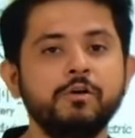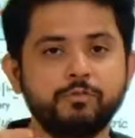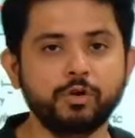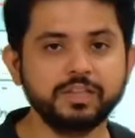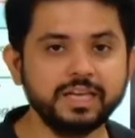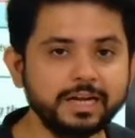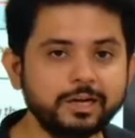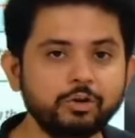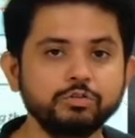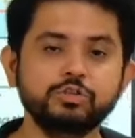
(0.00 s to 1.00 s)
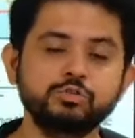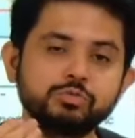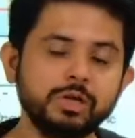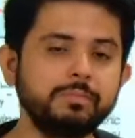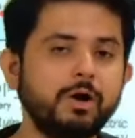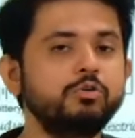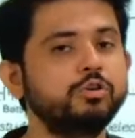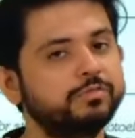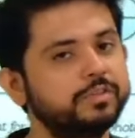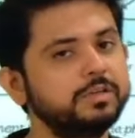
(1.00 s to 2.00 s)
for the electrons to come out
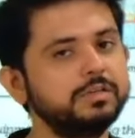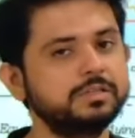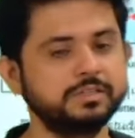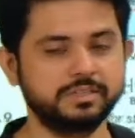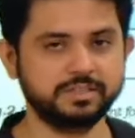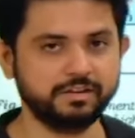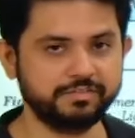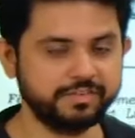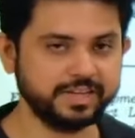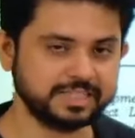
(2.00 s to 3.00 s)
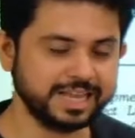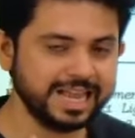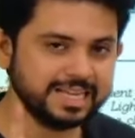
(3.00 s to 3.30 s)
of the surface.